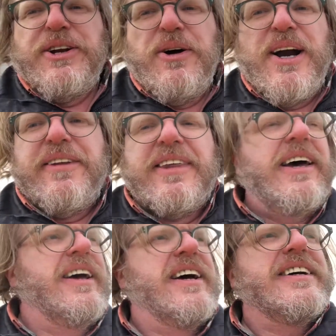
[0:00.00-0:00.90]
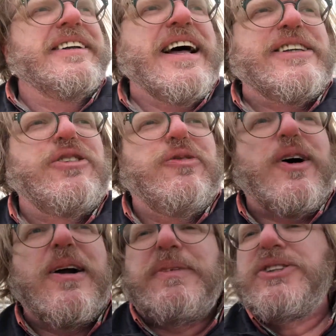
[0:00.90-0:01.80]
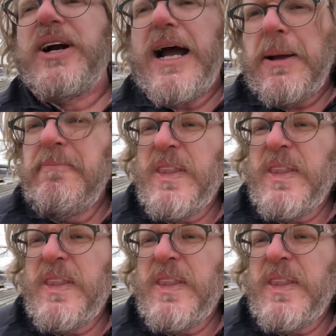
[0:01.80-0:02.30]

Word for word: north, not too far up the track.